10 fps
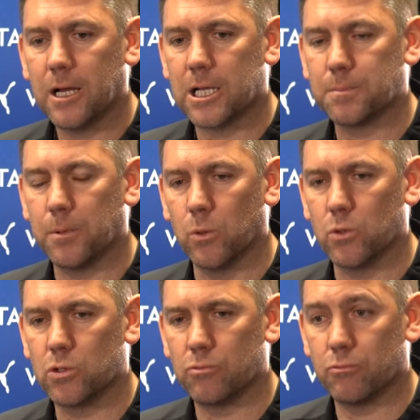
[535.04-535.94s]
I
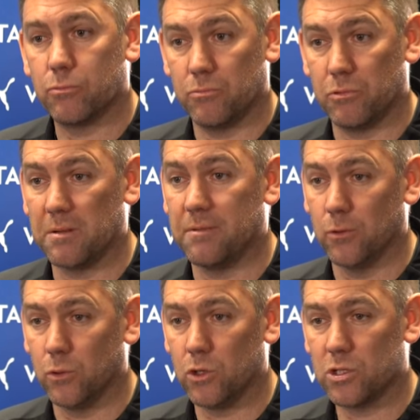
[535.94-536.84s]
suppose,
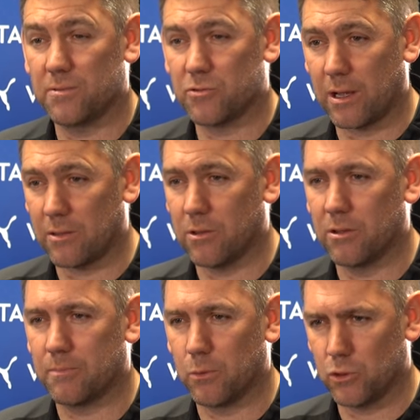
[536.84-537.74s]
reinforced, have
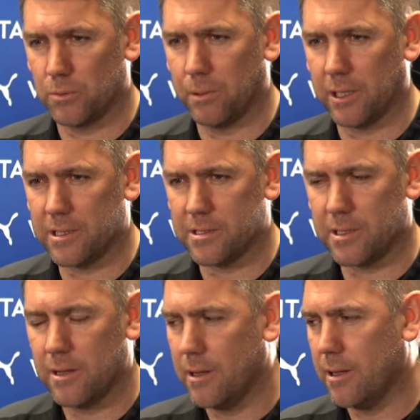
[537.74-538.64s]
strengthened, they've brought some players
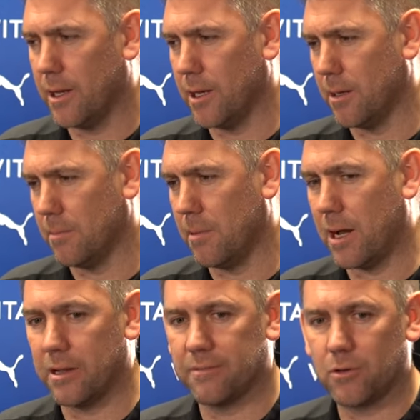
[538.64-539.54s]
in, and
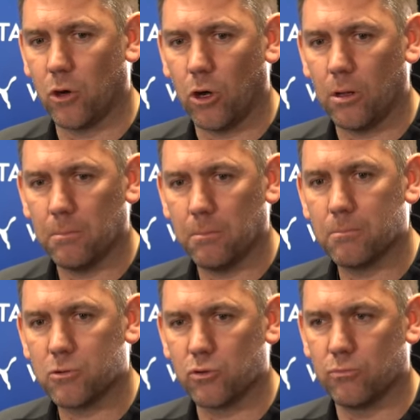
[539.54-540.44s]
have got
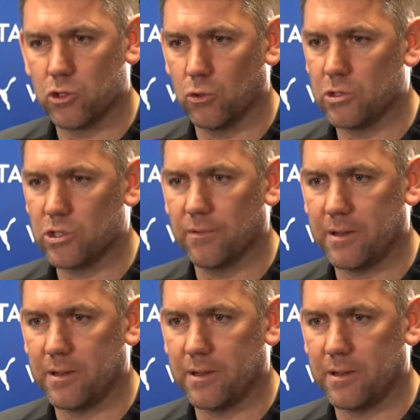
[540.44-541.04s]
some results that